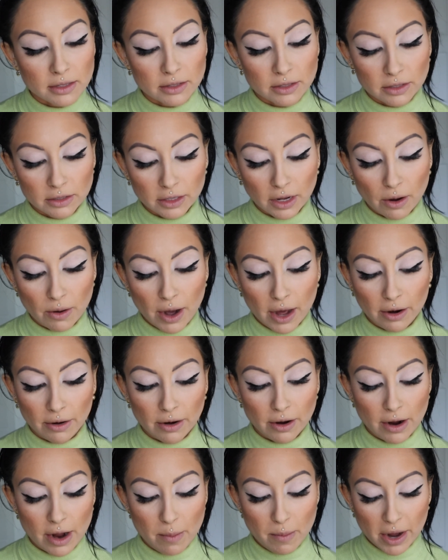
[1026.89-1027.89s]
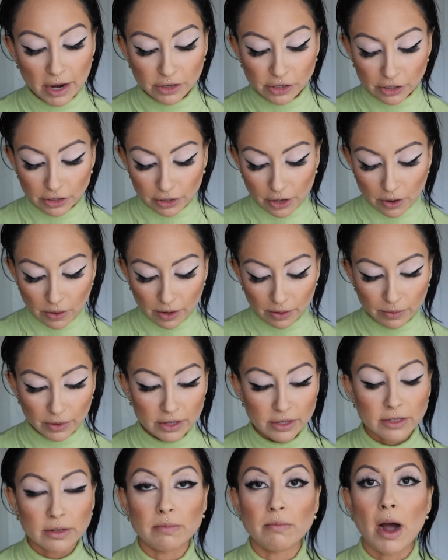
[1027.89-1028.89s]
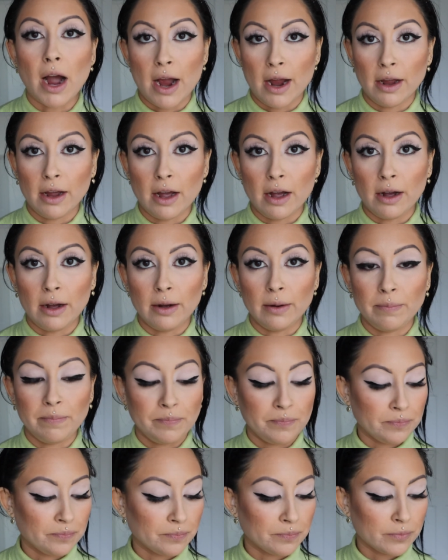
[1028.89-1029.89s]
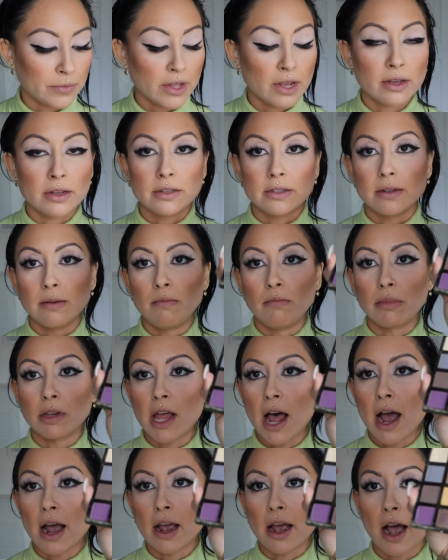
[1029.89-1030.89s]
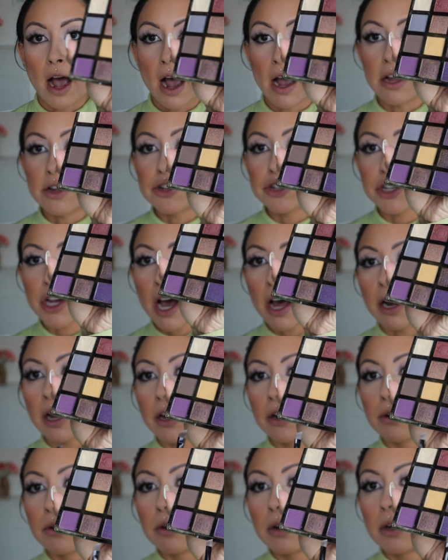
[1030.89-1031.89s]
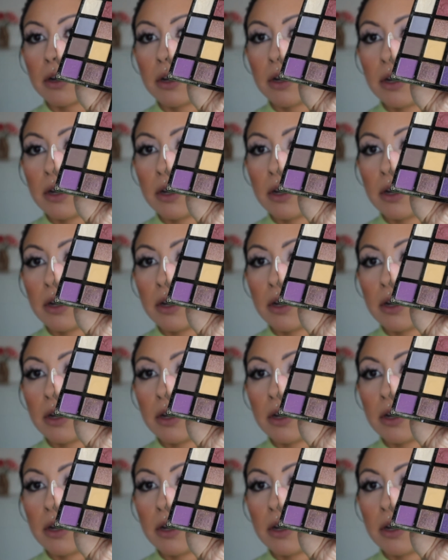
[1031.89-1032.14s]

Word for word: So I don't know, I might just go in with some eye, um, some black eyeshadow.